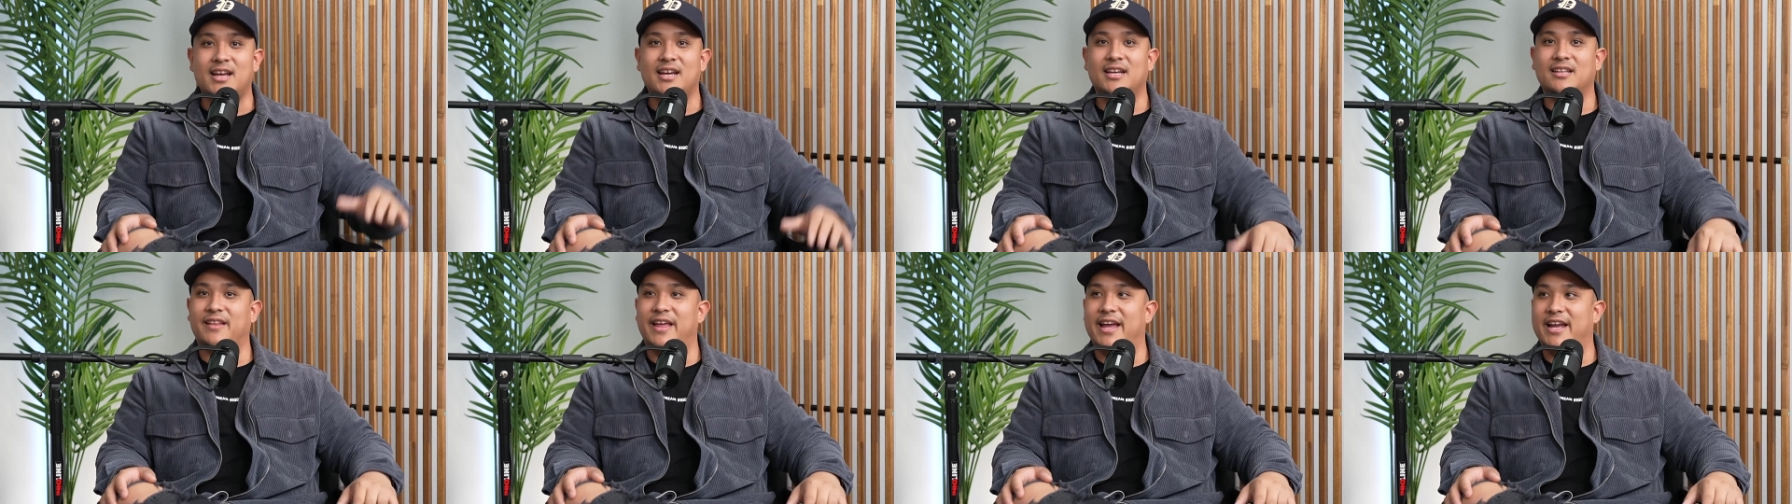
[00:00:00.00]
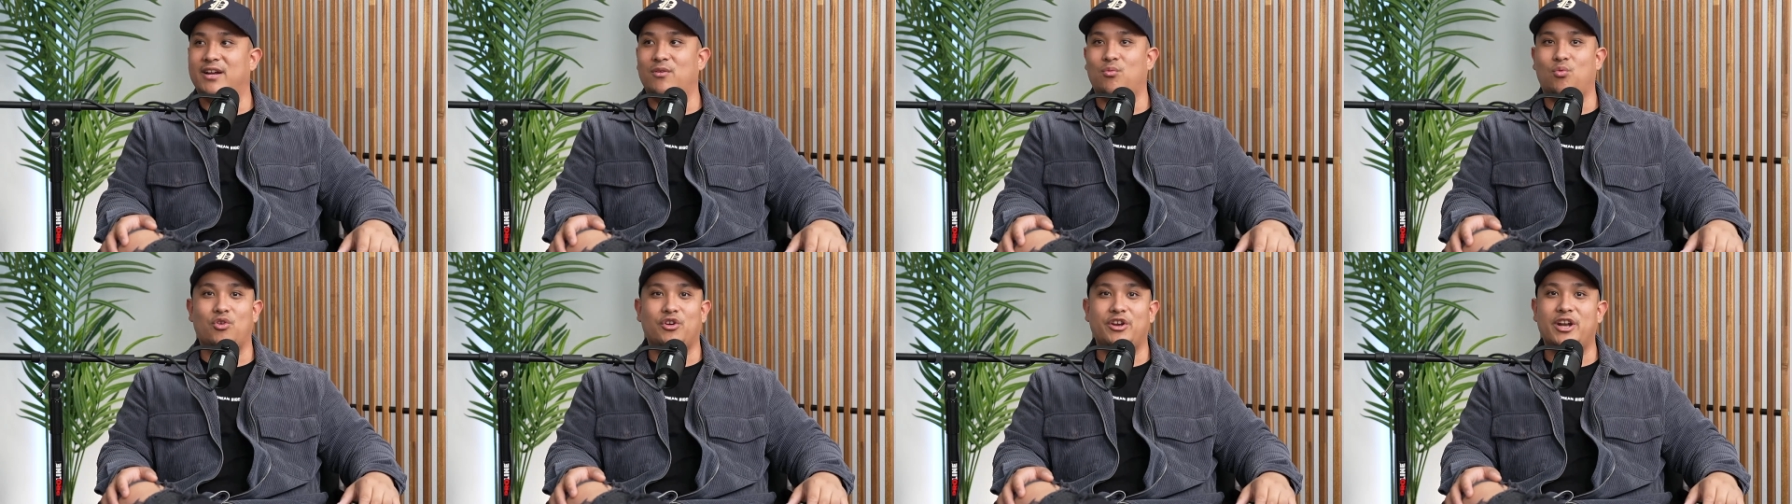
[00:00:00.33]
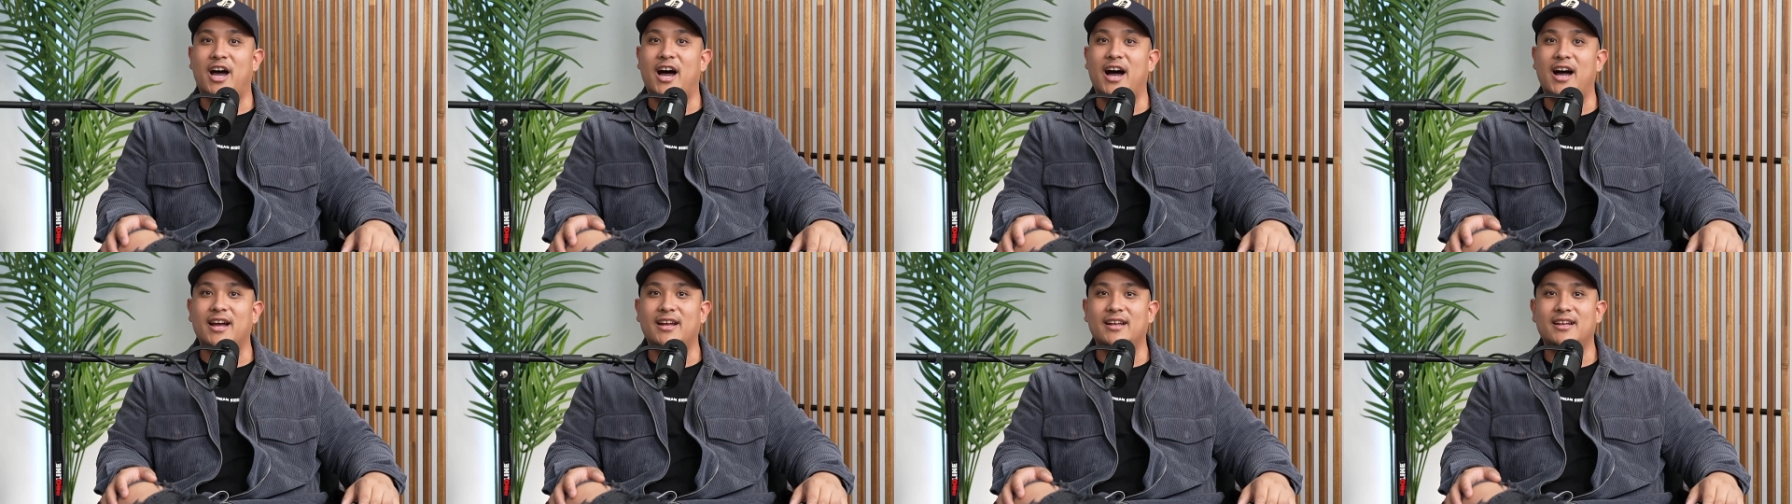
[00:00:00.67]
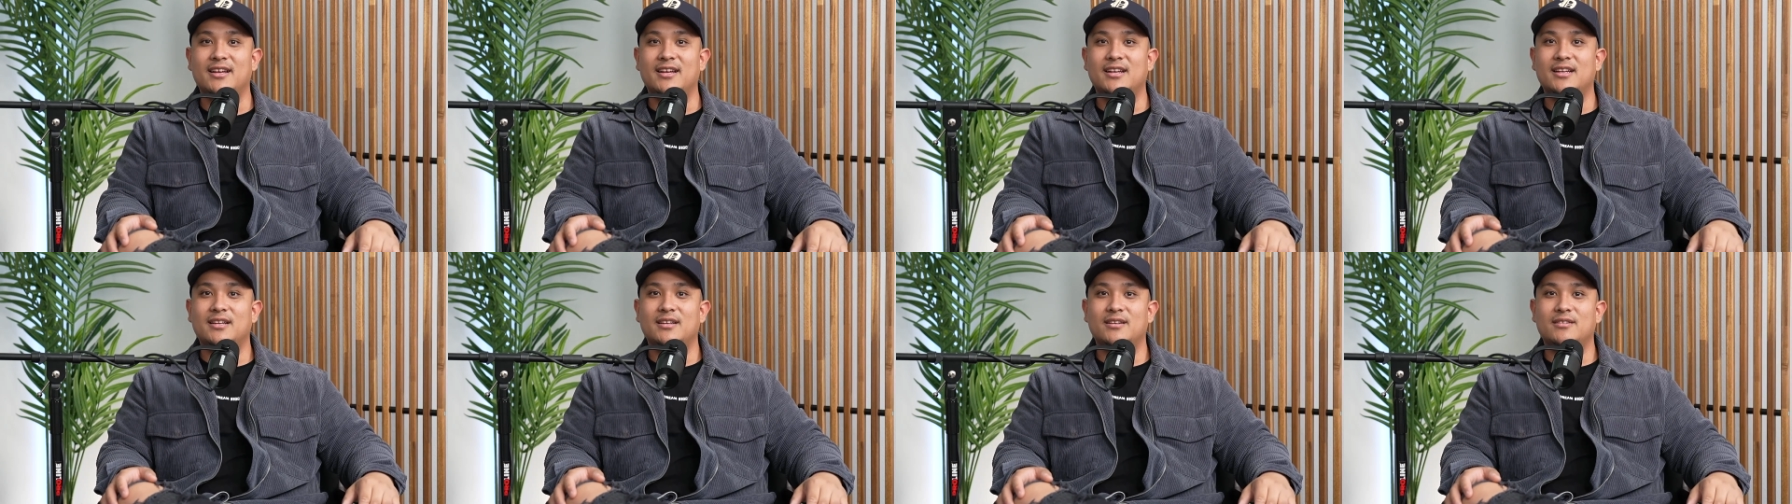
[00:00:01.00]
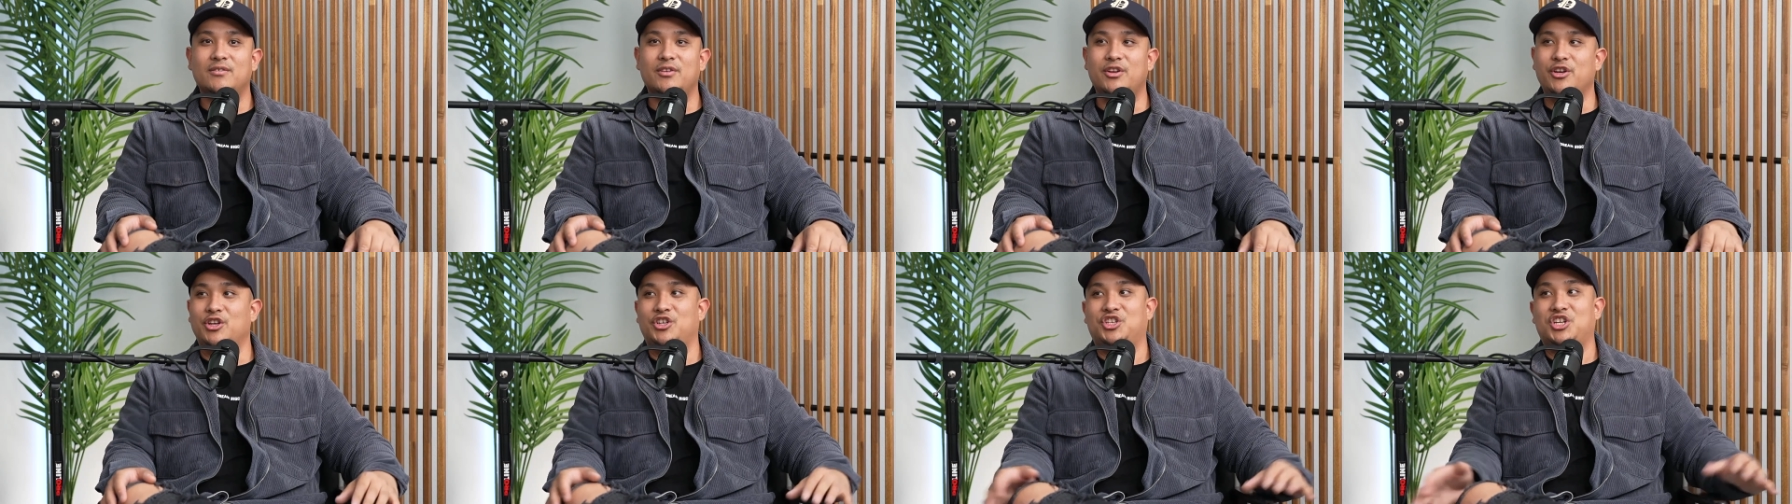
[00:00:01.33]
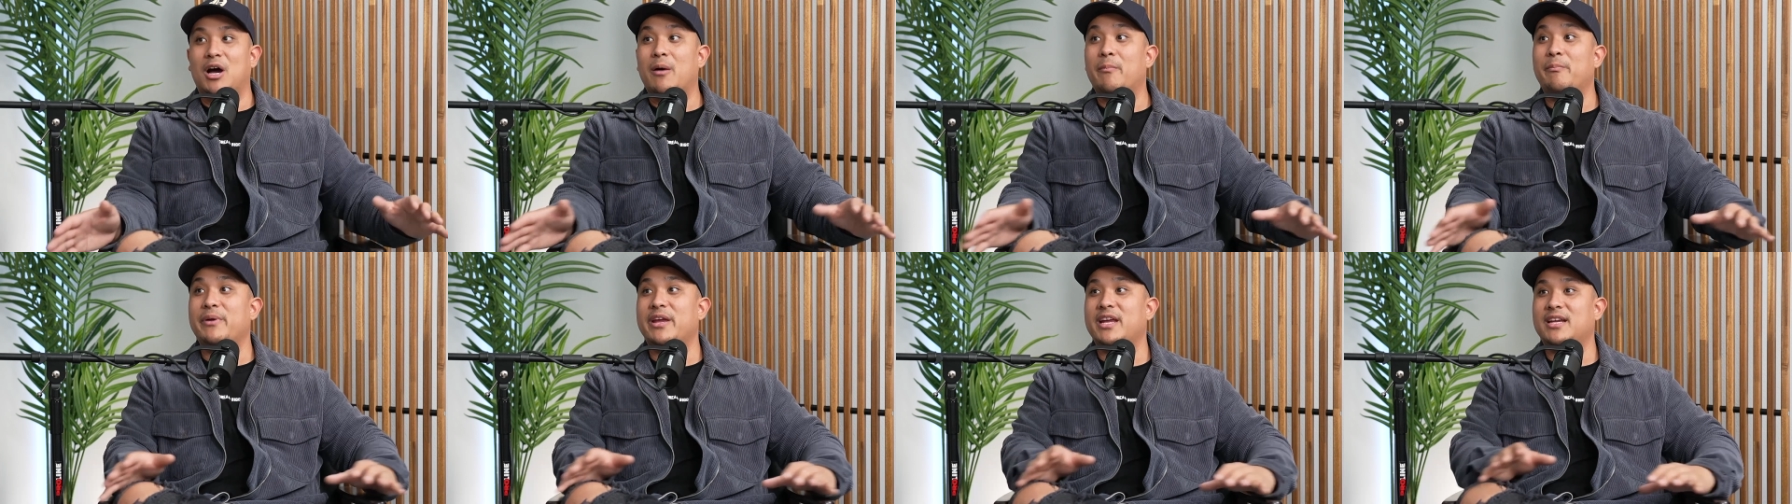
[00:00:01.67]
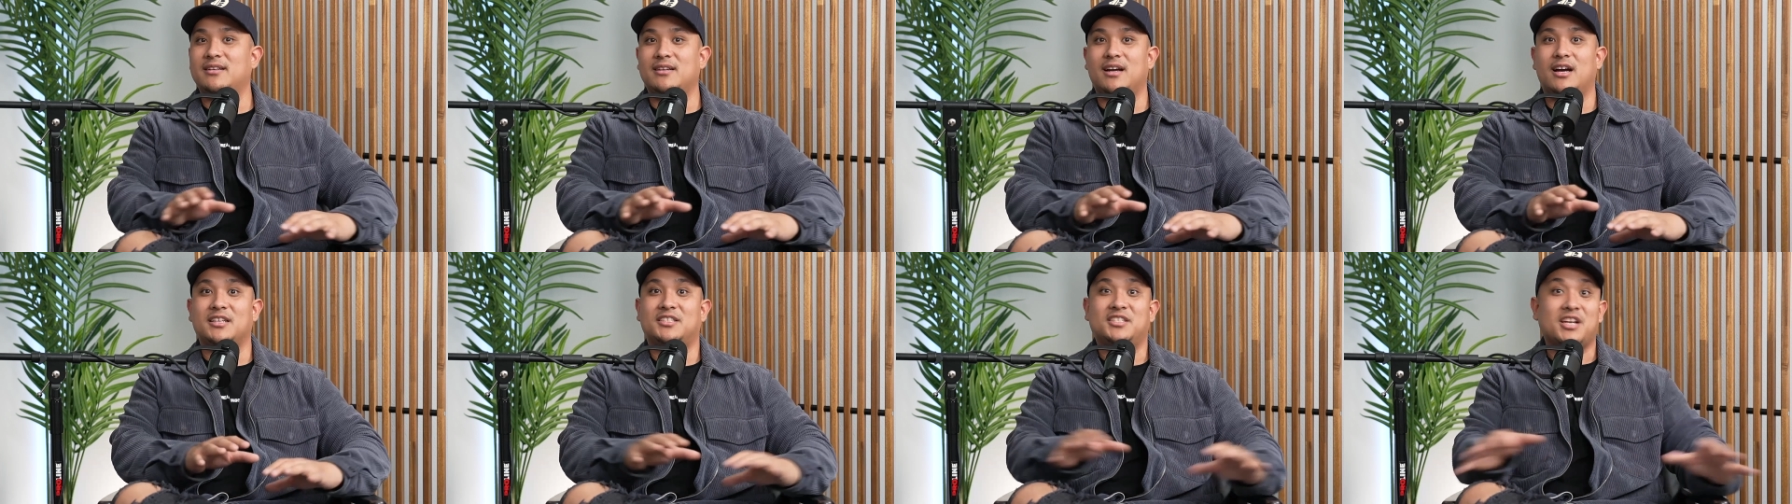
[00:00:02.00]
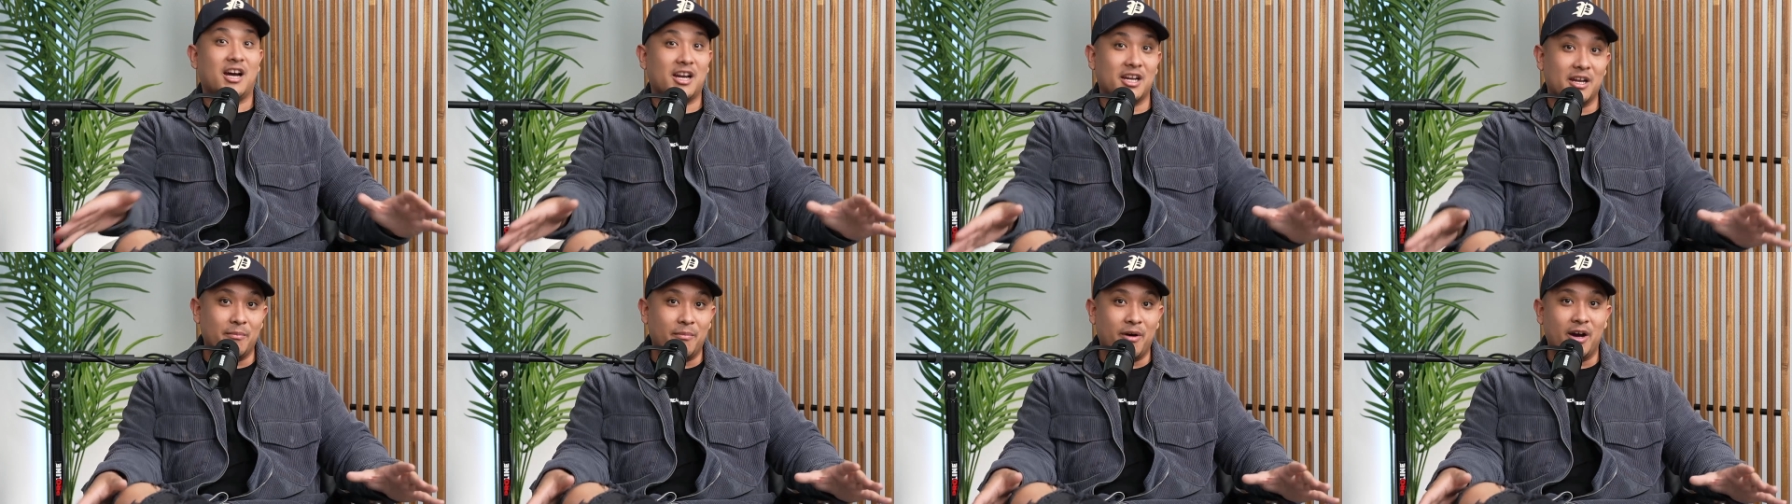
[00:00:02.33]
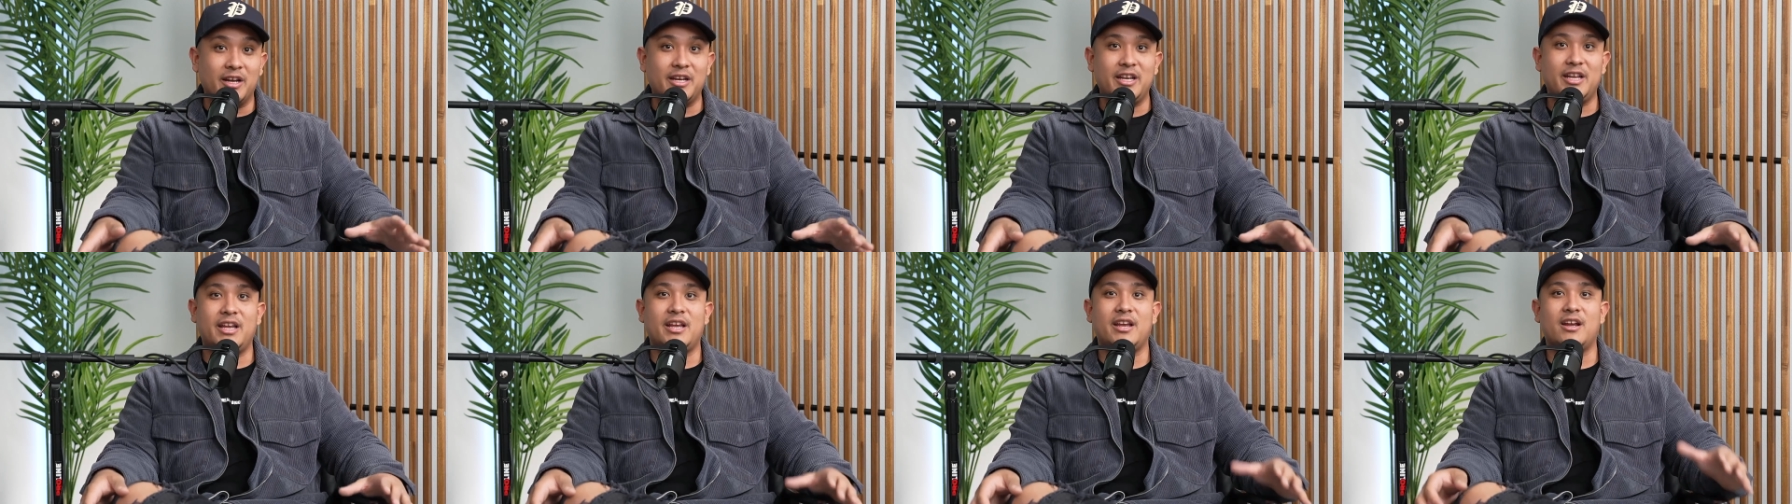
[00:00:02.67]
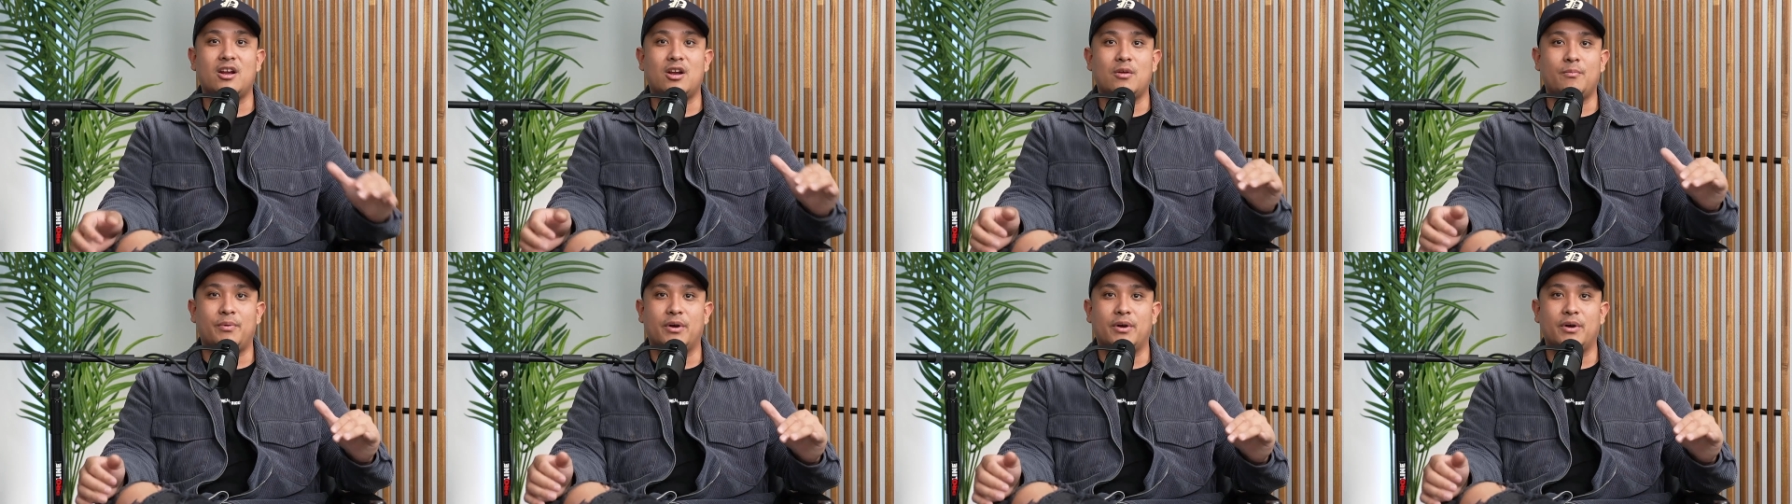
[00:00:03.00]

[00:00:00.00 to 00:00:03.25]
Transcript: Like we're not dumping a ton of money here,